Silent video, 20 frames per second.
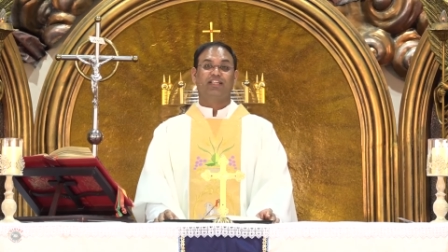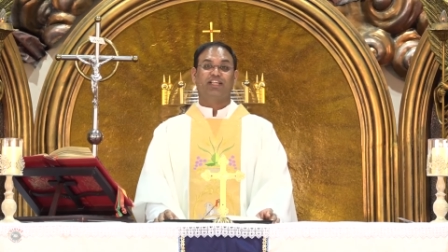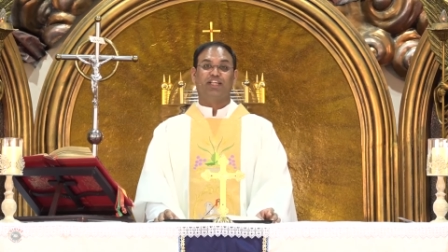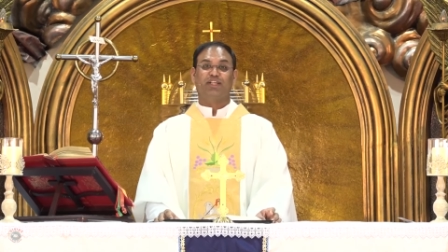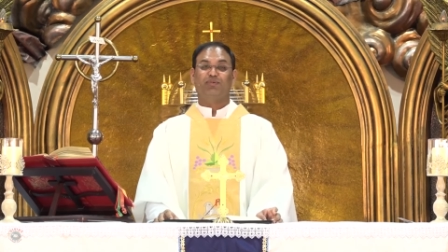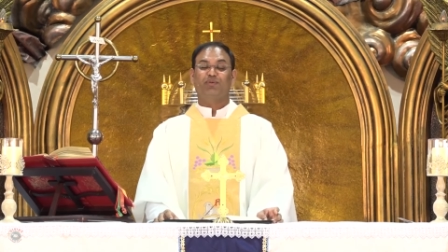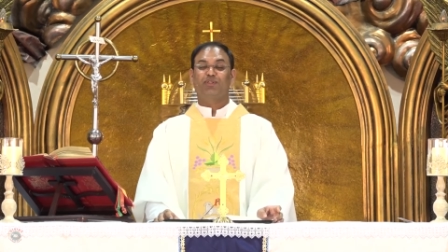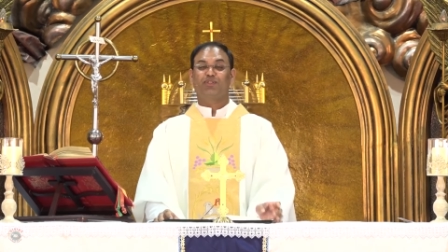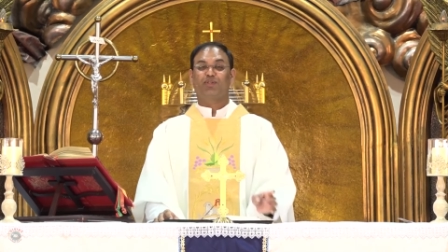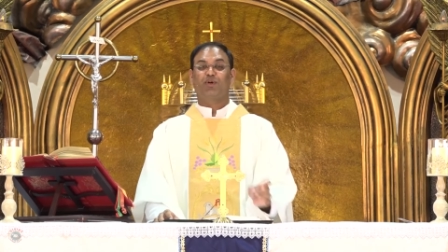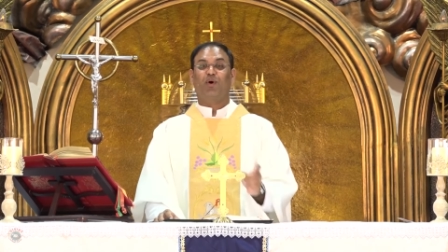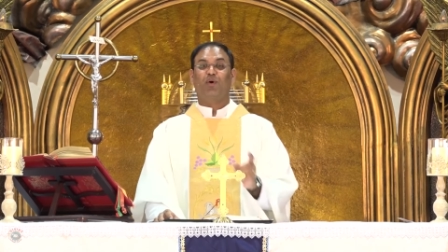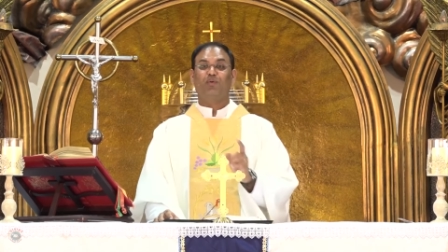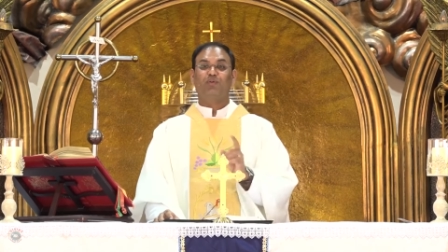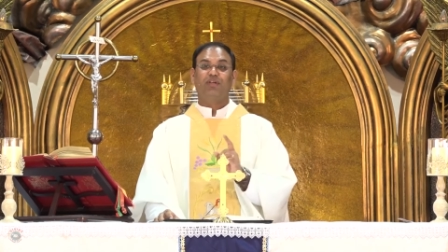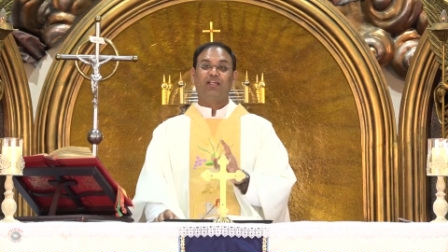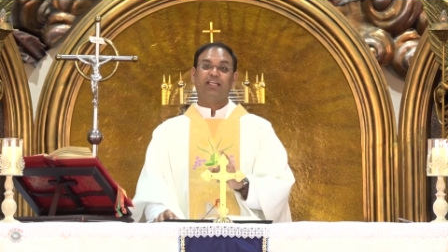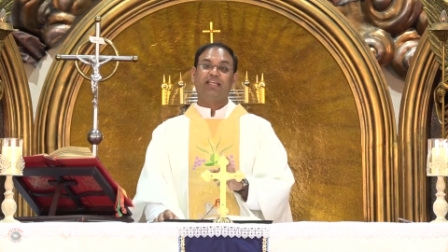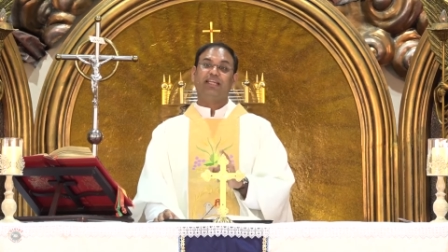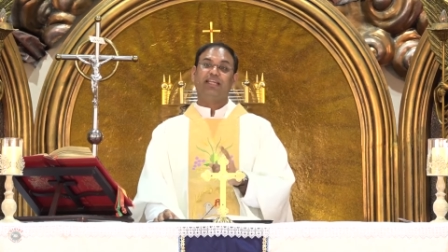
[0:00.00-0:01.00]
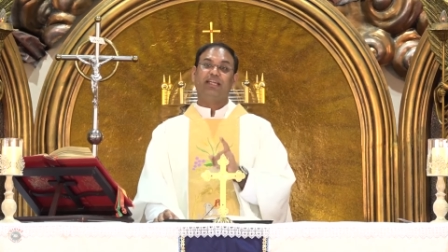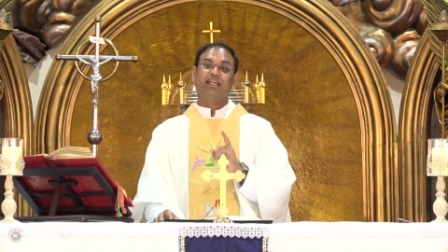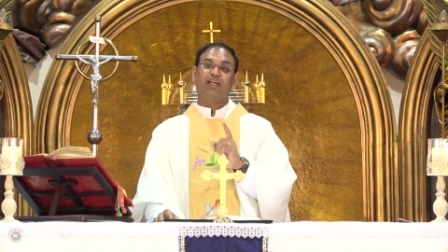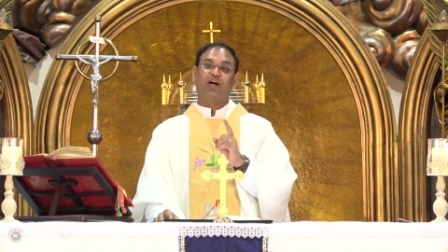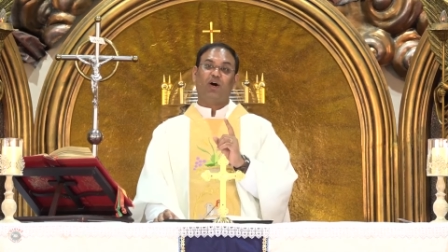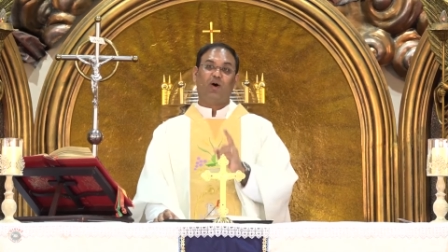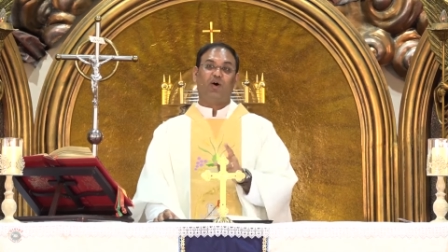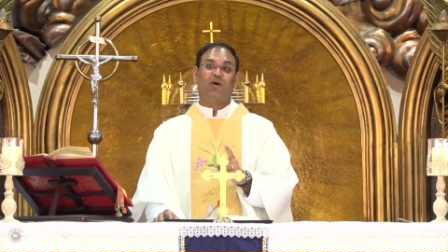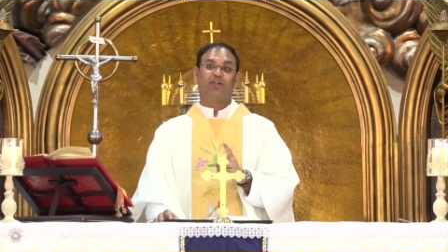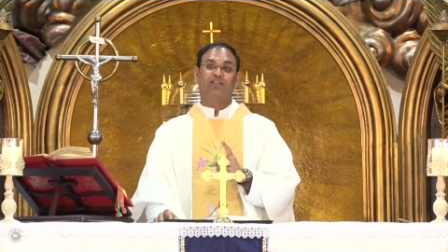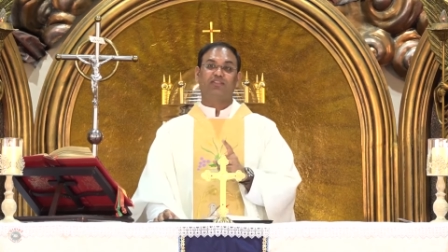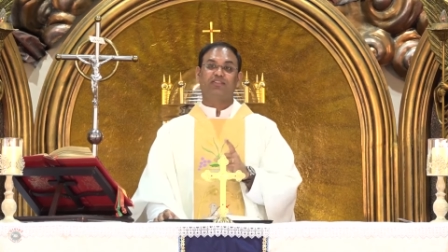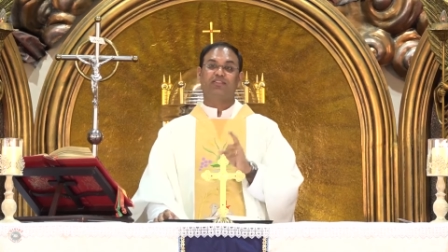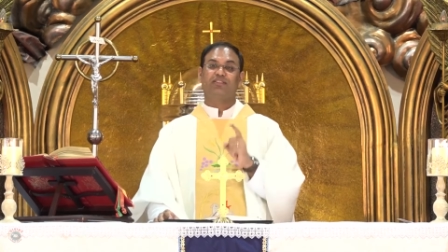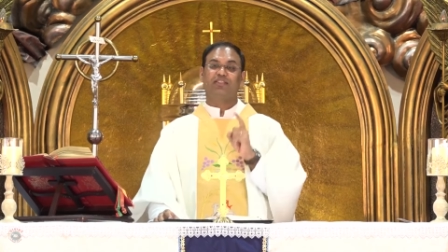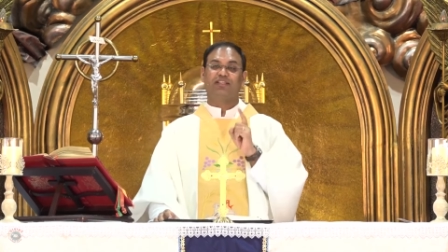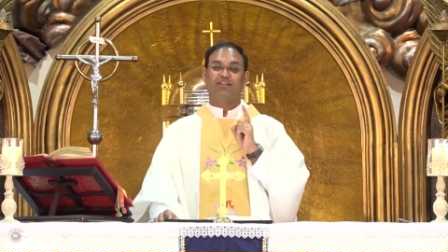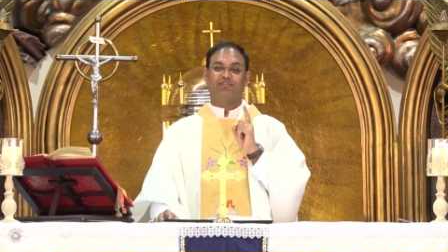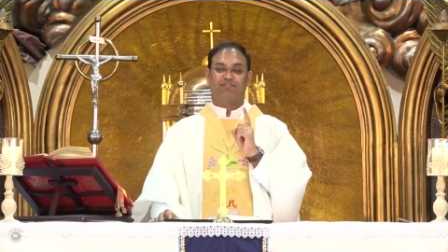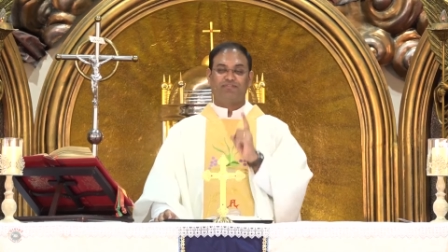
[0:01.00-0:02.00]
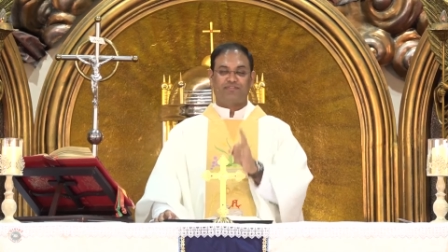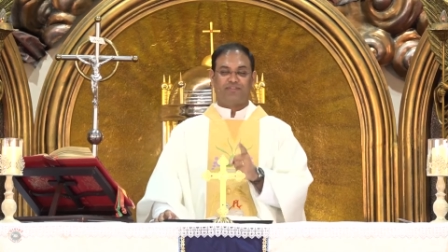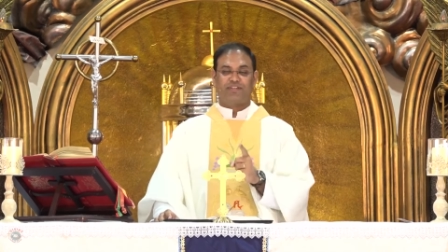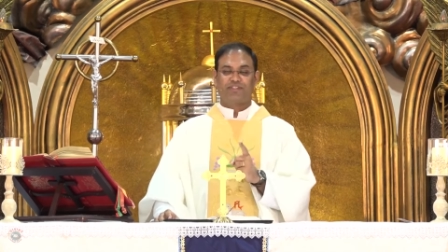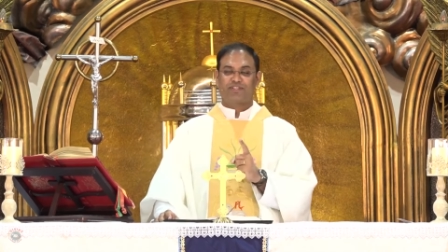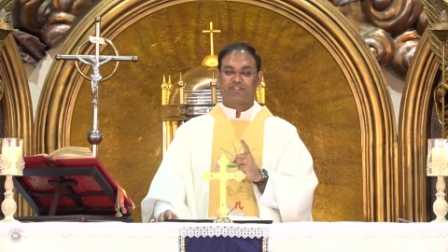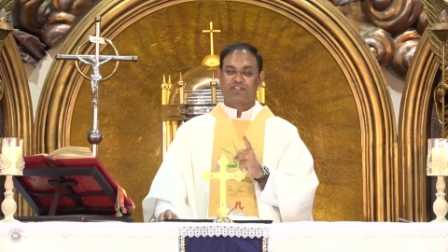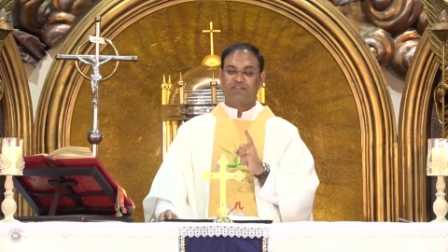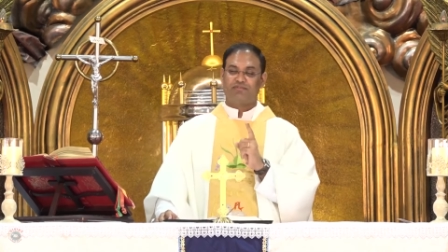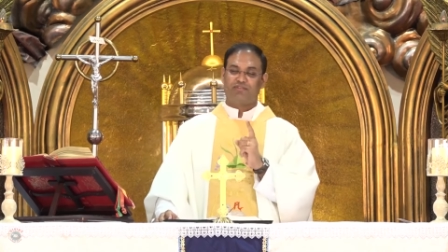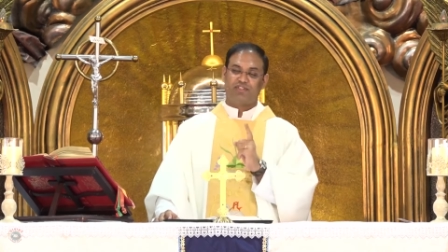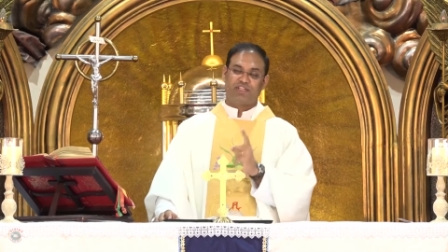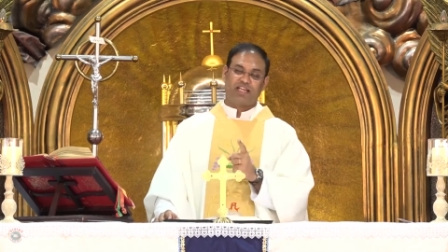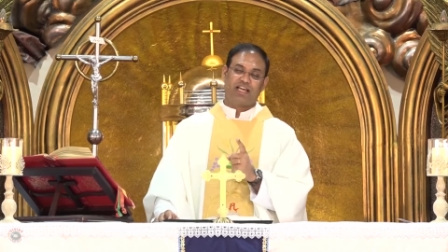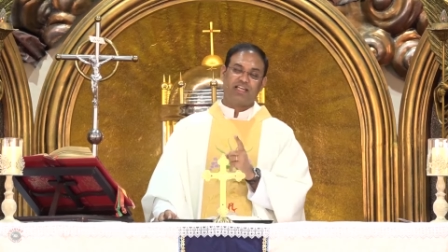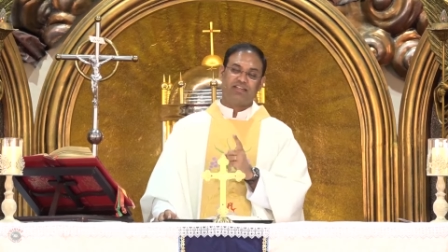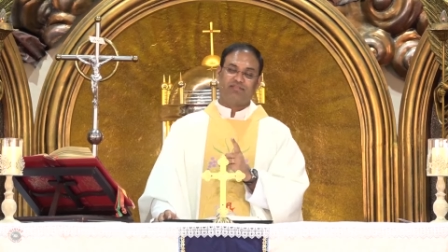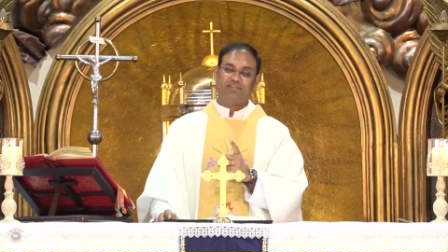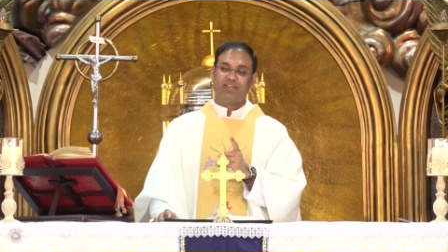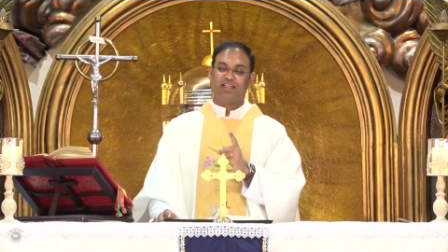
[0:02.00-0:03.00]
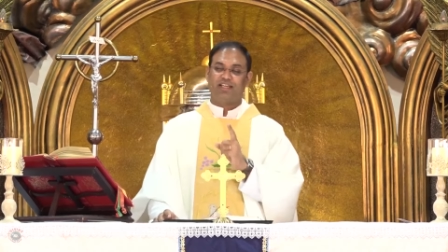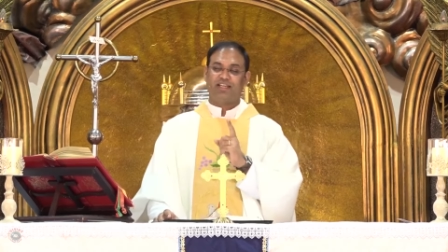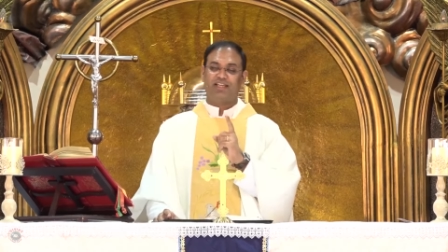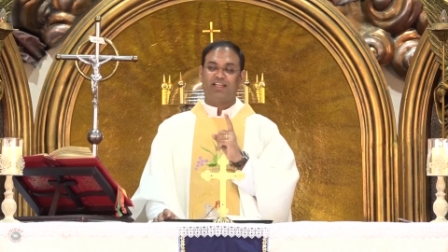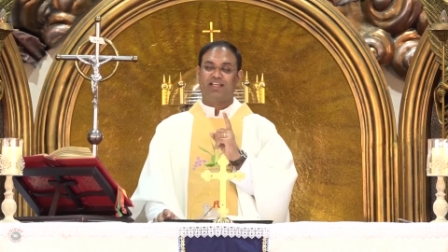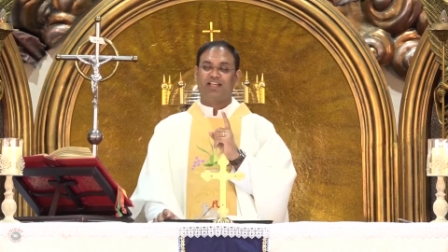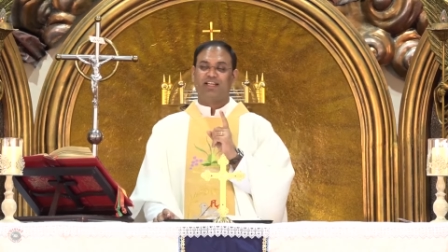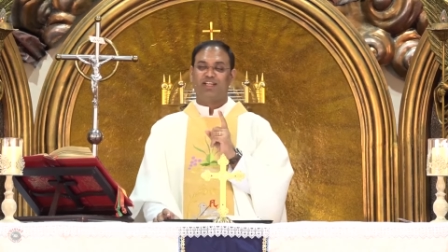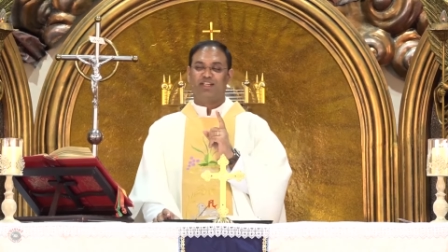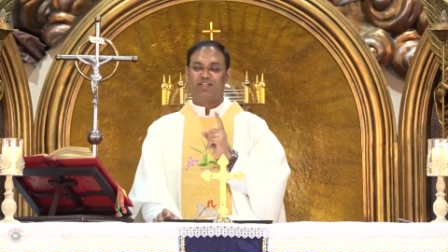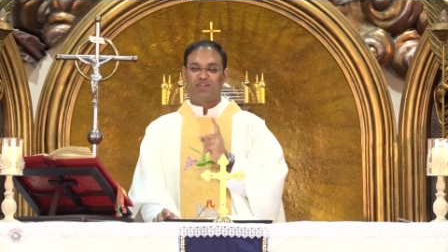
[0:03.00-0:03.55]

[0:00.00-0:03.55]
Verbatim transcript: It was only on 1st of January